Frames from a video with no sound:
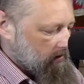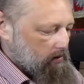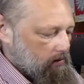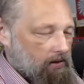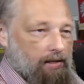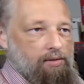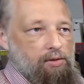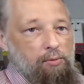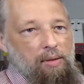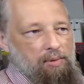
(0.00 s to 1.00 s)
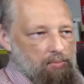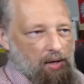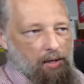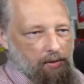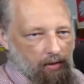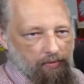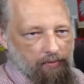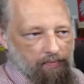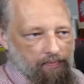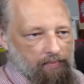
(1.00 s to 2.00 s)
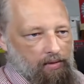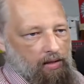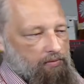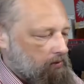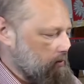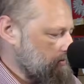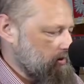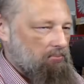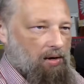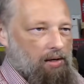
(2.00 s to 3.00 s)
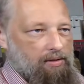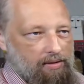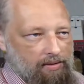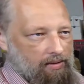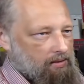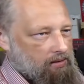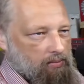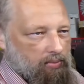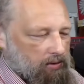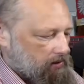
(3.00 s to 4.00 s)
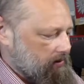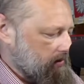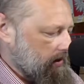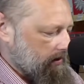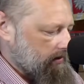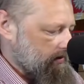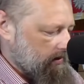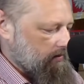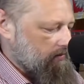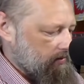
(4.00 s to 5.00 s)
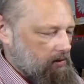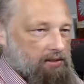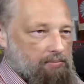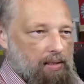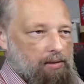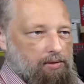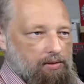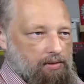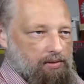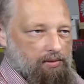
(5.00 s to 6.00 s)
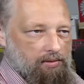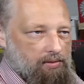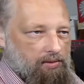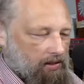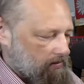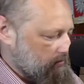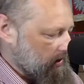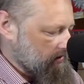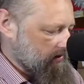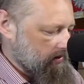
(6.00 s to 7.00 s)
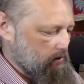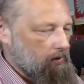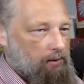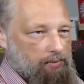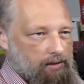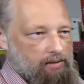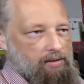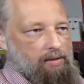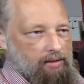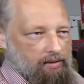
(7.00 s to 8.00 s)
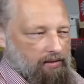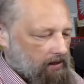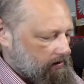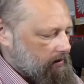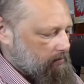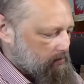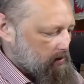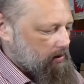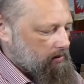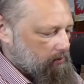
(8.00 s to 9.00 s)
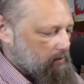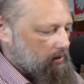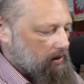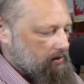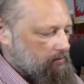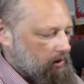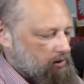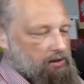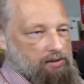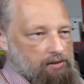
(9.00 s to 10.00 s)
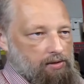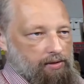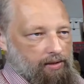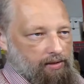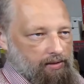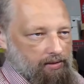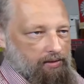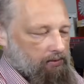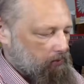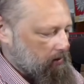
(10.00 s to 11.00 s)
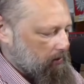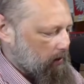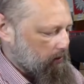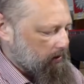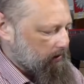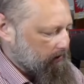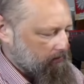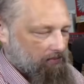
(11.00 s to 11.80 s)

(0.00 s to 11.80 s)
than to rip the pod off. If you rip the pod, the board is done. If you just melt some plastic around it, it can be replaced much easier than rerouting,